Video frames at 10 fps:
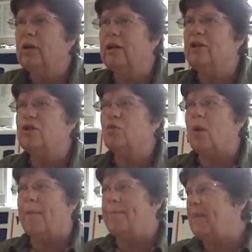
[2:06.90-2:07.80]
really to
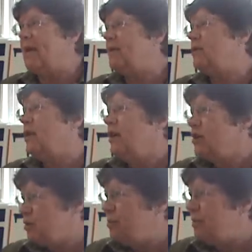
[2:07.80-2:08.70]
amend
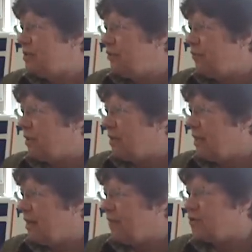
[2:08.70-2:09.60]
specifically
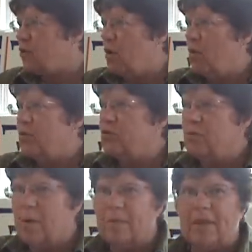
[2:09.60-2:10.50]
enough. So always
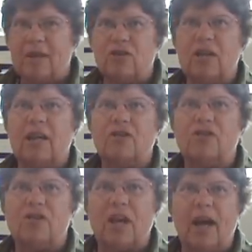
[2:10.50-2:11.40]
remember that. You can't
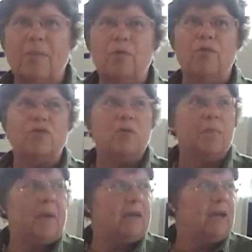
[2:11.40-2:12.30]
just say, I move to
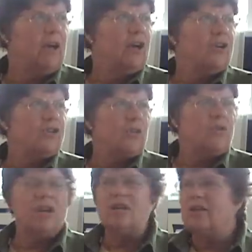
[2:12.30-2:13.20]
amend, so
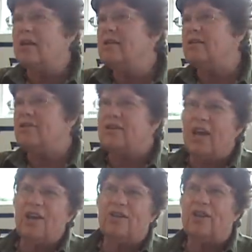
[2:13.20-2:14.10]
that it doesn't
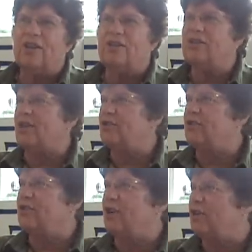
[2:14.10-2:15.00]
say that it's such
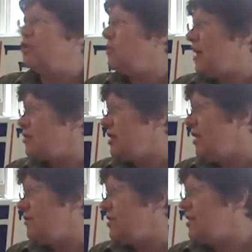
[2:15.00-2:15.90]
and such. You actually
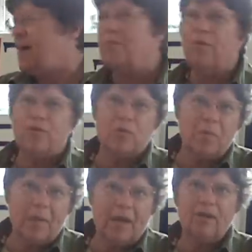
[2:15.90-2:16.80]
have to say, I move to
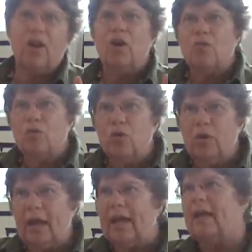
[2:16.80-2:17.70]
amend
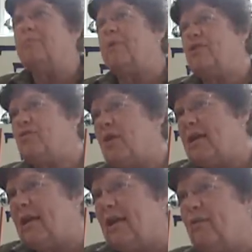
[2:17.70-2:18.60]
Rule 8 by
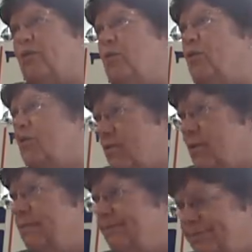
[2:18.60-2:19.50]
striking out the words,